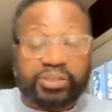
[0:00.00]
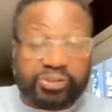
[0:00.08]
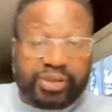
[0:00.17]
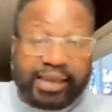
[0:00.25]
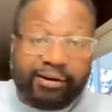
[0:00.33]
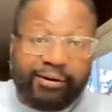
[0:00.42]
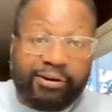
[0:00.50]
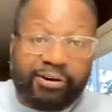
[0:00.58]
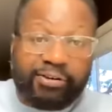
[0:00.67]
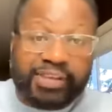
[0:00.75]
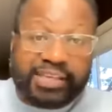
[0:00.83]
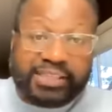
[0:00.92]
you got
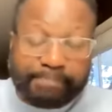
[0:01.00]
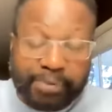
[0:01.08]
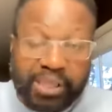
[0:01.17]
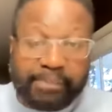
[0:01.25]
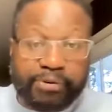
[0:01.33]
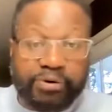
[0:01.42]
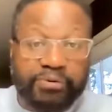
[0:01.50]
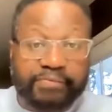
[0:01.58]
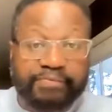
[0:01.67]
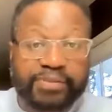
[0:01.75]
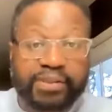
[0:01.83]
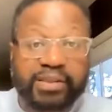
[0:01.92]
all these people